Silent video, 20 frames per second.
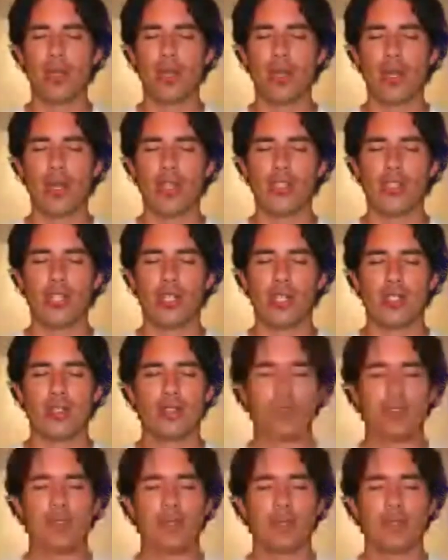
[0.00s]
I
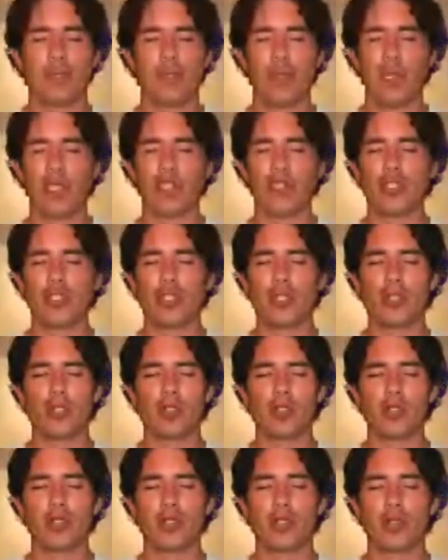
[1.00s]
just picture
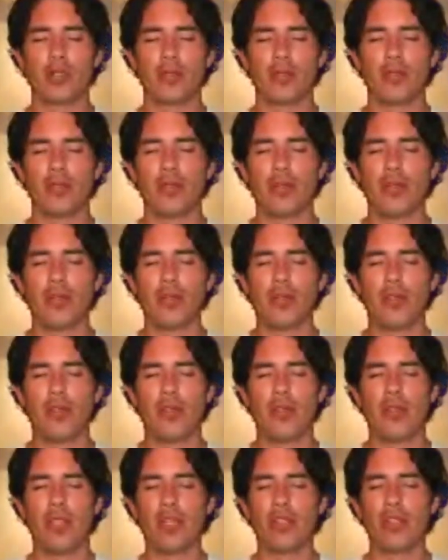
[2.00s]

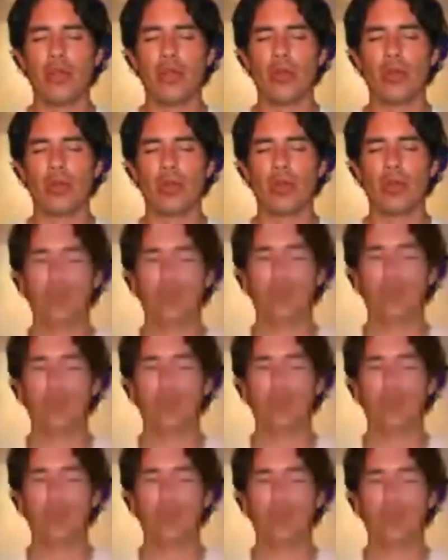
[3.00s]
that
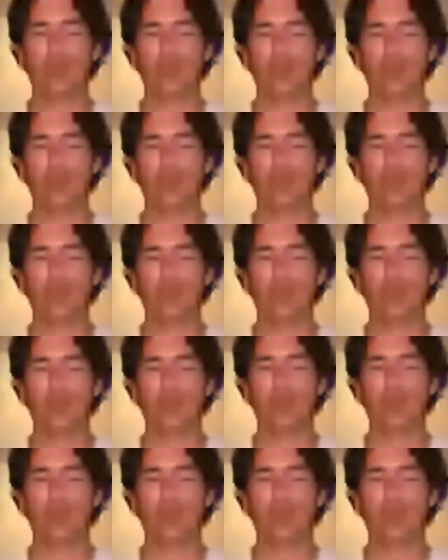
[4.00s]
organ,
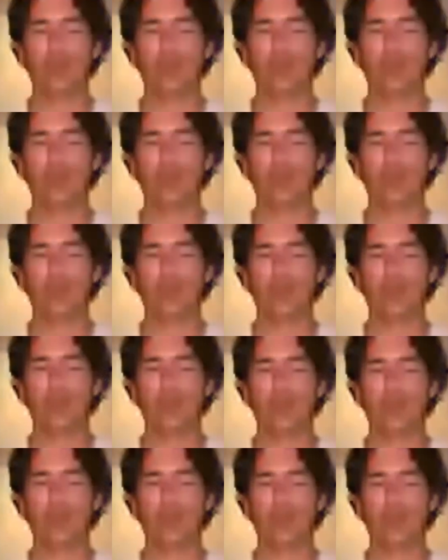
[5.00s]
that place.
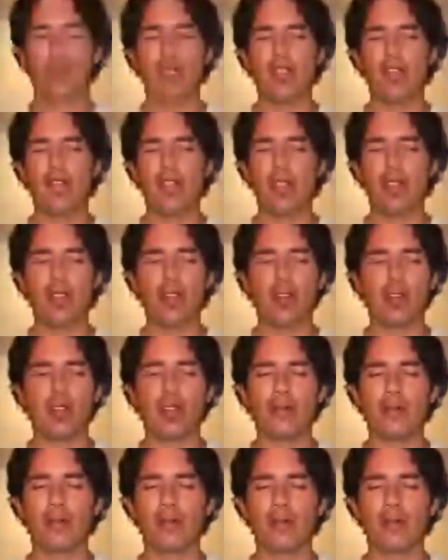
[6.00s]
It can be a finger.